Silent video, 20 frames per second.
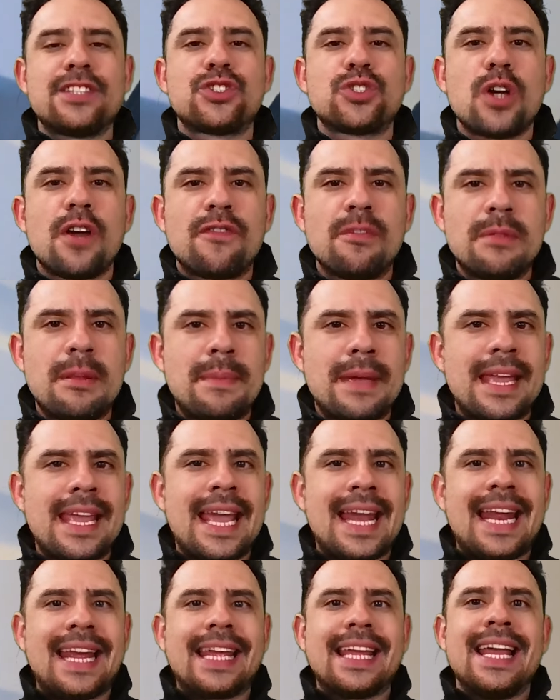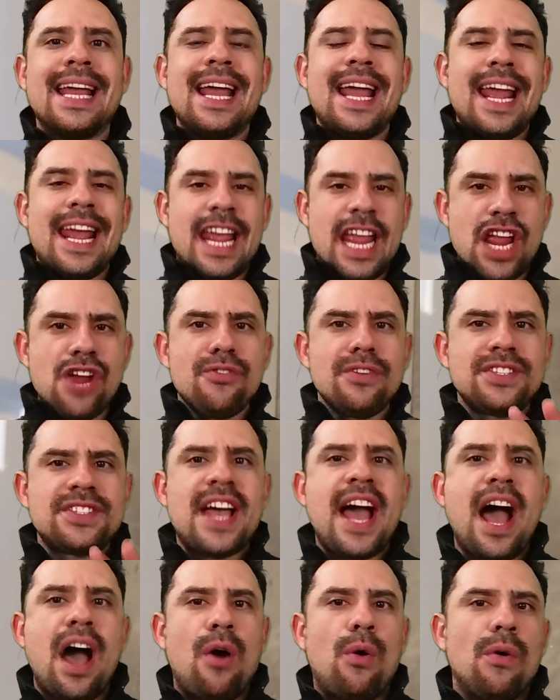start from the beginning. Here is
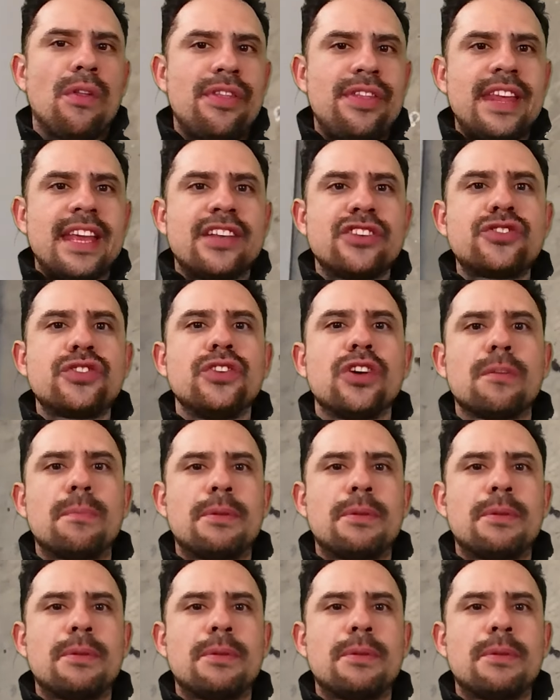how things look